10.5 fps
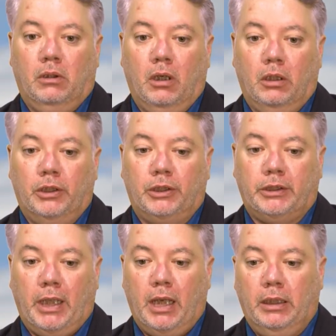
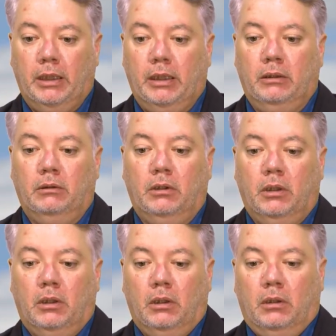Understanding
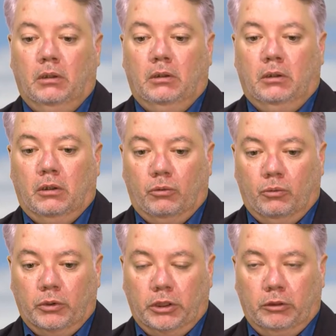a
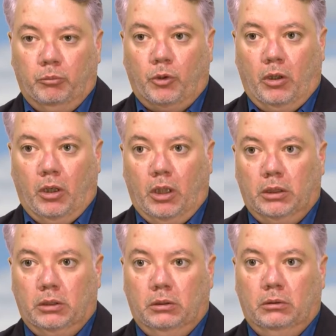really broad